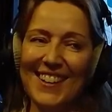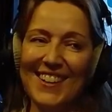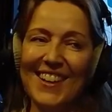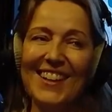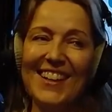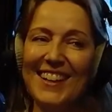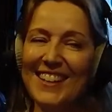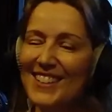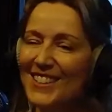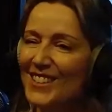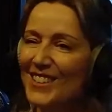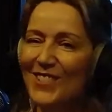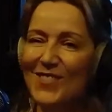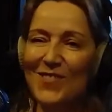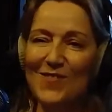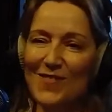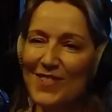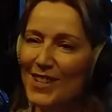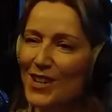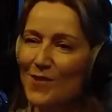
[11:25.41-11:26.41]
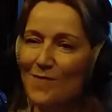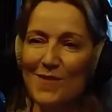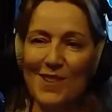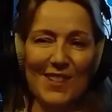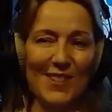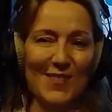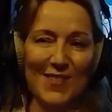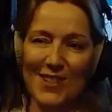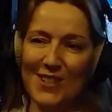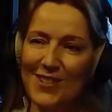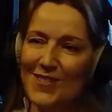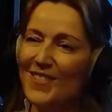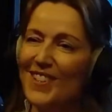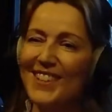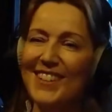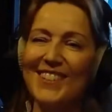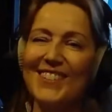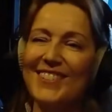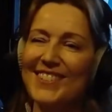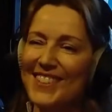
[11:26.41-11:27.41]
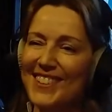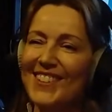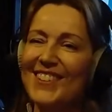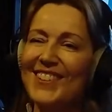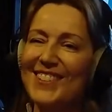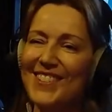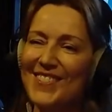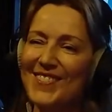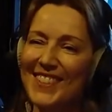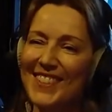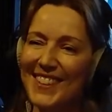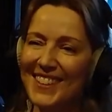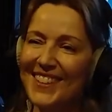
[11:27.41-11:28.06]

hadn't done numbers for a very long time.